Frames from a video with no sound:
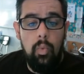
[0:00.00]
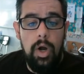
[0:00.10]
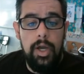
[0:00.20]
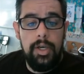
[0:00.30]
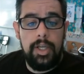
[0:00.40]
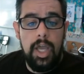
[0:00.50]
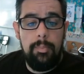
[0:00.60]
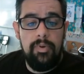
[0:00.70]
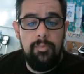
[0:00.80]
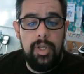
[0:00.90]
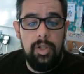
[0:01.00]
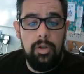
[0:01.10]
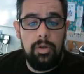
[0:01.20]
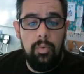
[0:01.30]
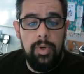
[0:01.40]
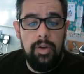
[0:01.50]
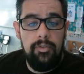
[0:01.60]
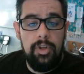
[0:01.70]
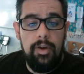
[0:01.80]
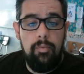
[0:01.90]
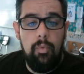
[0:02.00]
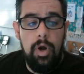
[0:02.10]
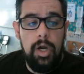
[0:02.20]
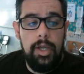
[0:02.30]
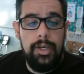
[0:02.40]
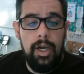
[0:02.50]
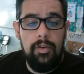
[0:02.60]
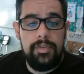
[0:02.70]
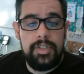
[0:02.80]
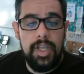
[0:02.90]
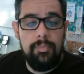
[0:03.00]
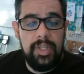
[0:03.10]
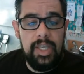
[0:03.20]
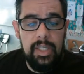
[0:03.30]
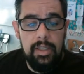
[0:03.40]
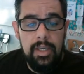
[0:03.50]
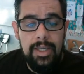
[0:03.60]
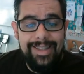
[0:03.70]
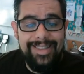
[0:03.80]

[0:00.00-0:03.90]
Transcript: One cup of milk, whenever you have one of something,